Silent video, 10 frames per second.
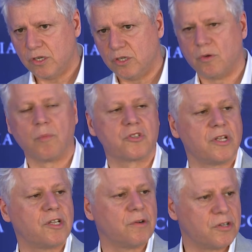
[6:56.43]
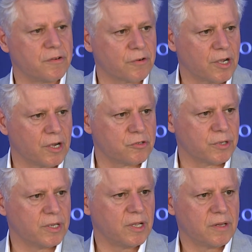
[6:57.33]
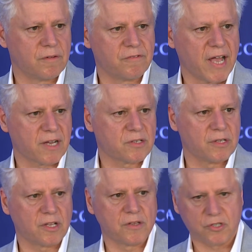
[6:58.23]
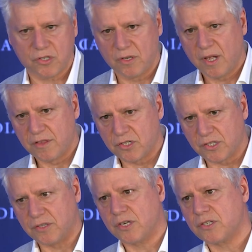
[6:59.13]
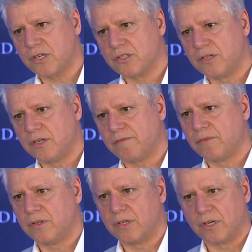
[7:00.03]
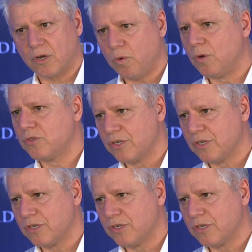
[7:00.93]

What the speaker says: You almost think you're in a different country. The facts, the statistics are different, the quotes are